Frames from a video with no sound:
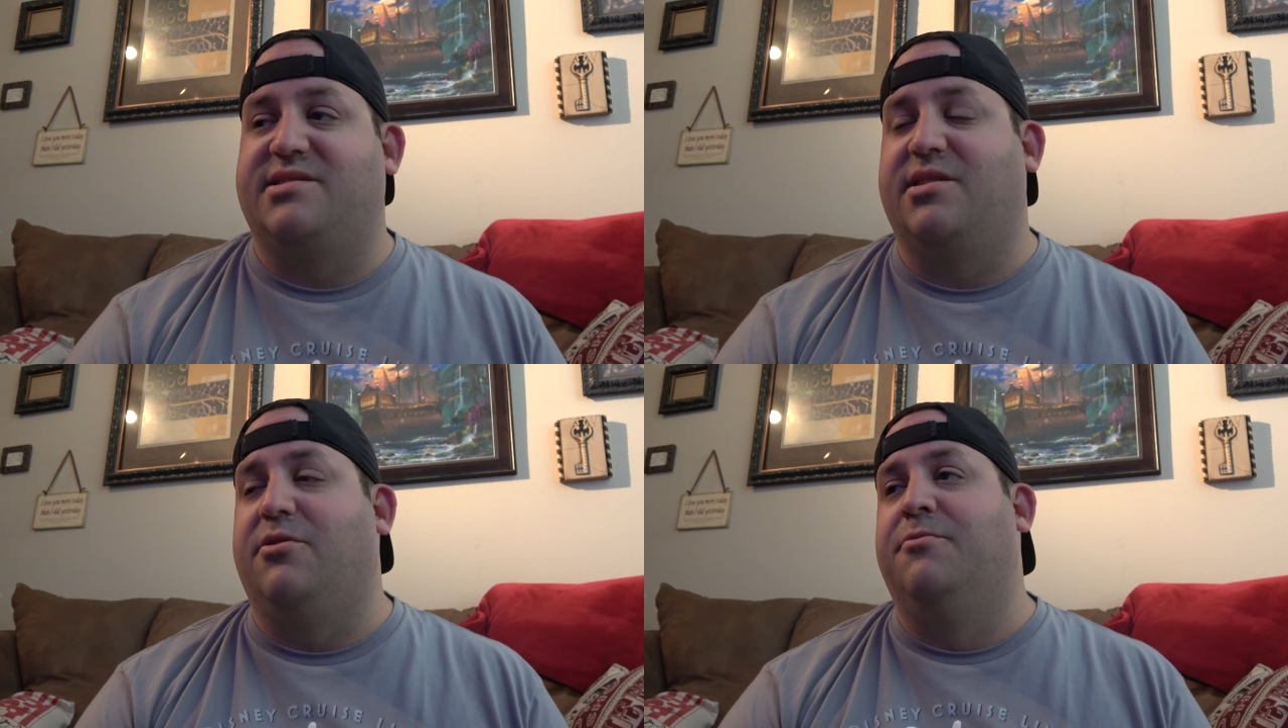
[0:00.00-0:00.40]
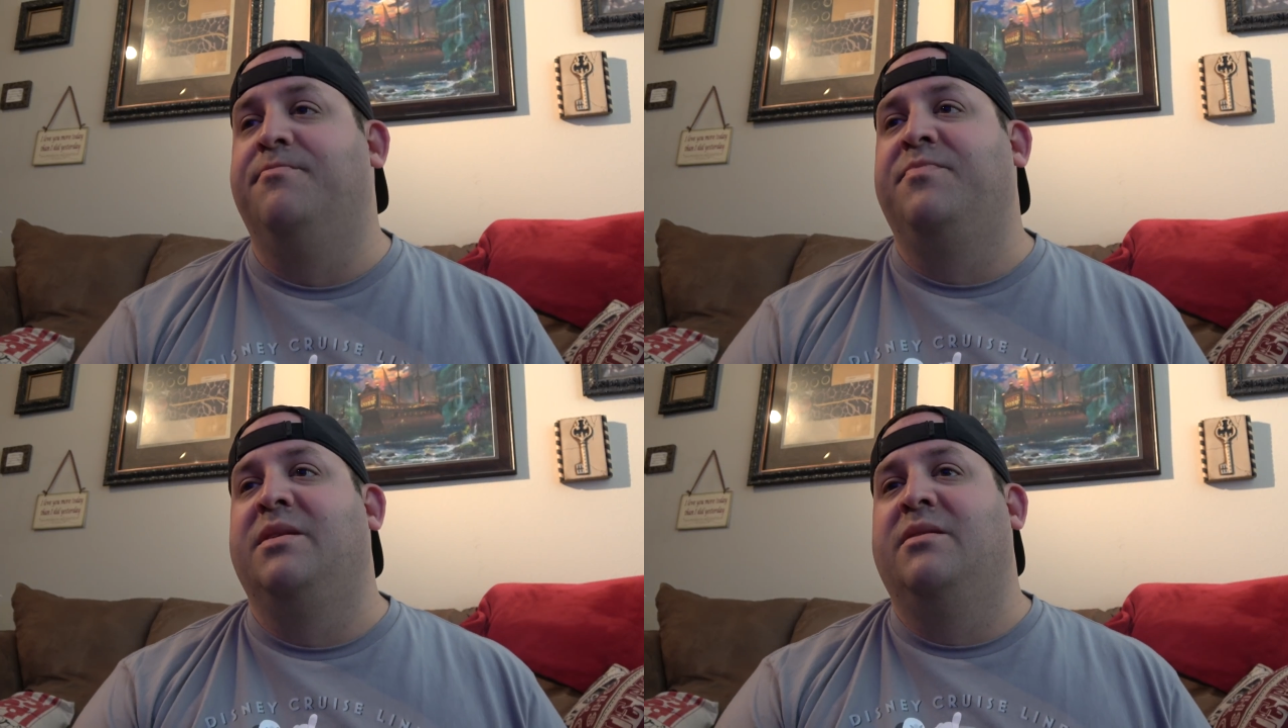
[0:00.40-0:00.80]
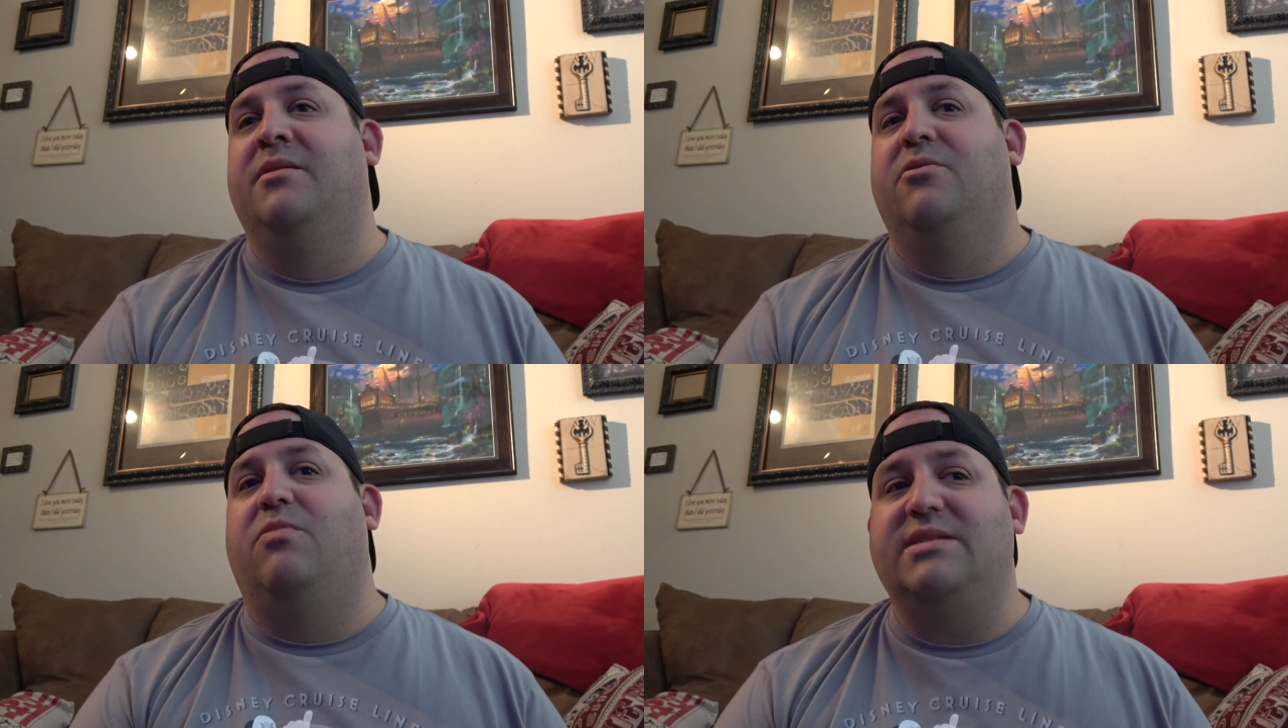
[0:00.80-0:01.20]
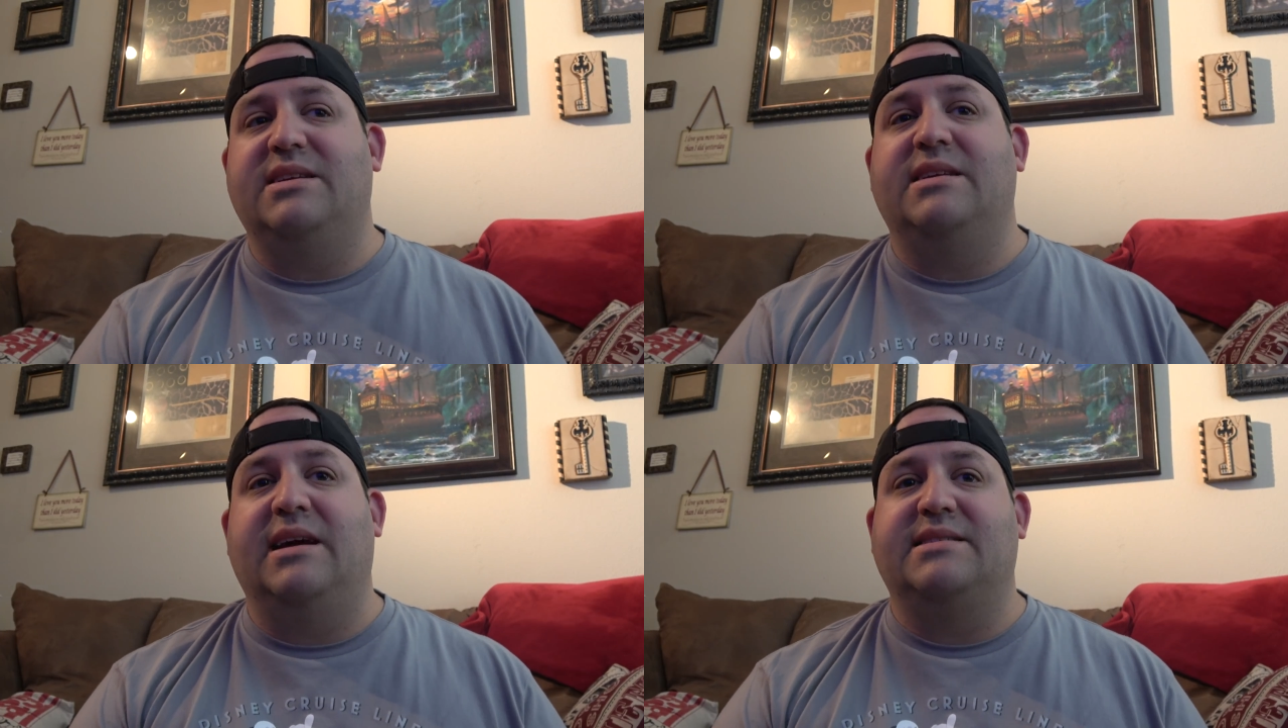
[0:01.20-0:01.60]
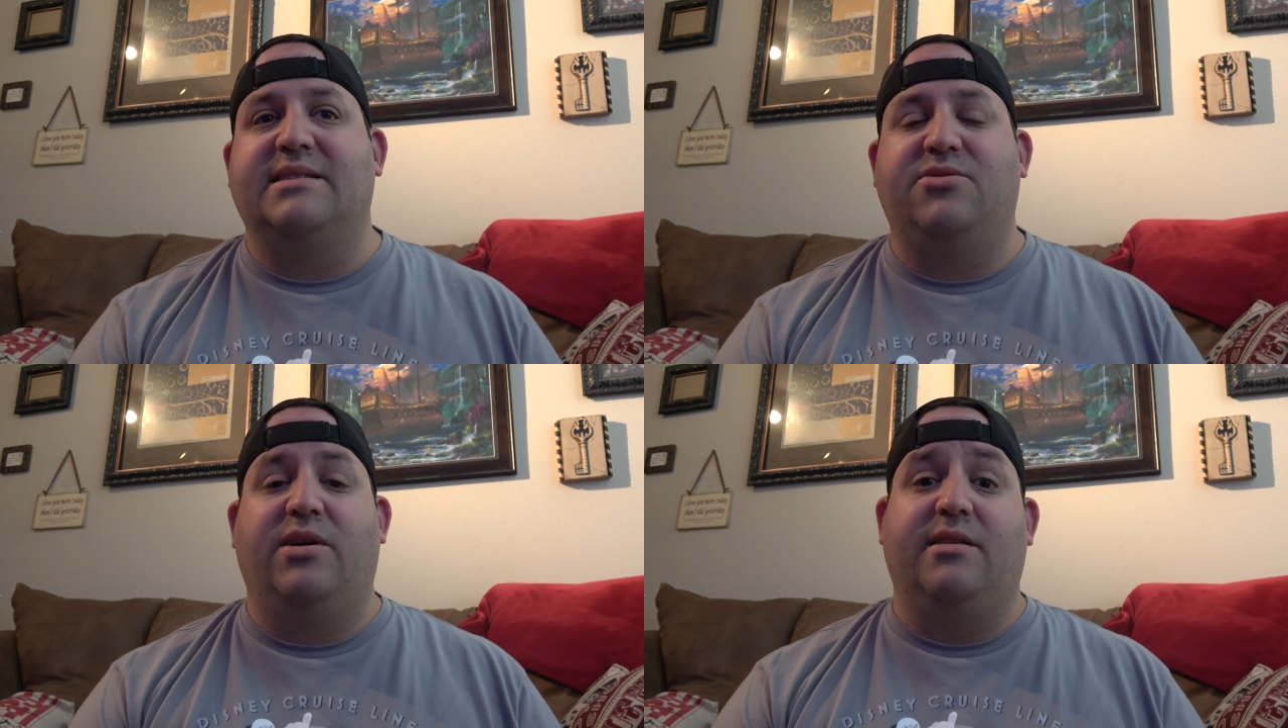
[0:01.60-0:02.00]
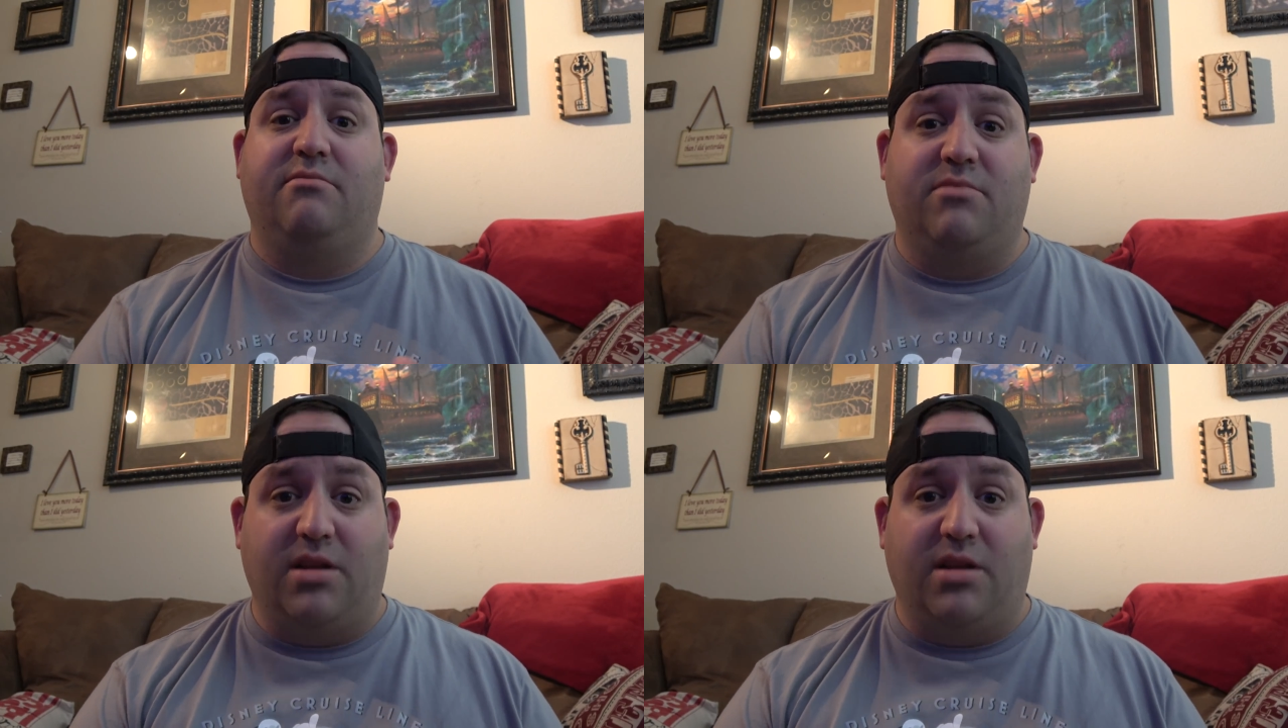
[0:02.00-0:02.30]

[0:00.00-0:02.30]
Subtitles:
So wasn't connected to it.